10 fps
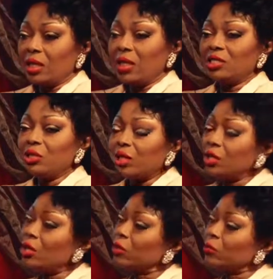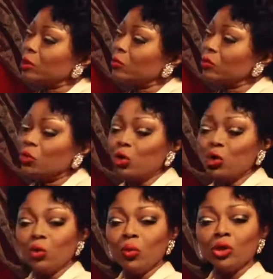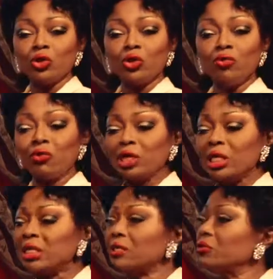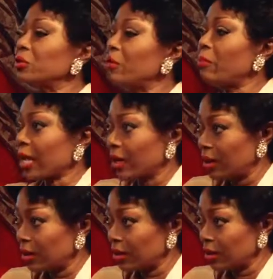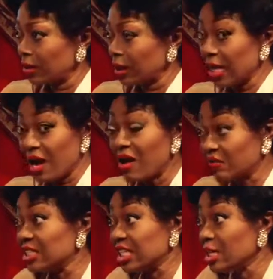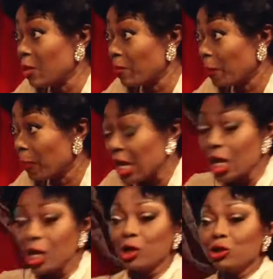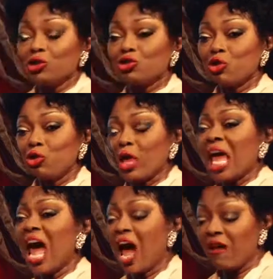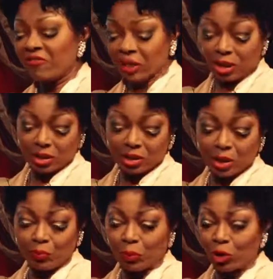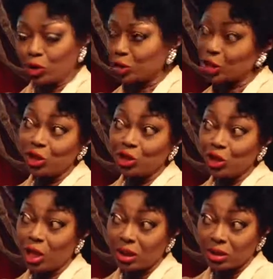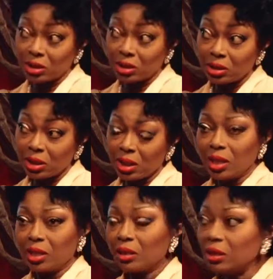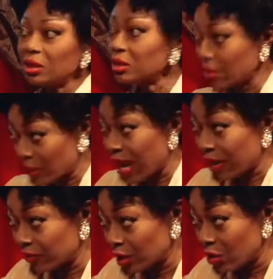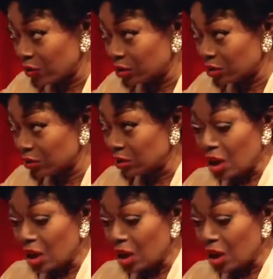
let's look at young people who want to go for an interview in a bank, okay? I have seen them. So they have this, they put on a T-shirt. This is a bank they're going to.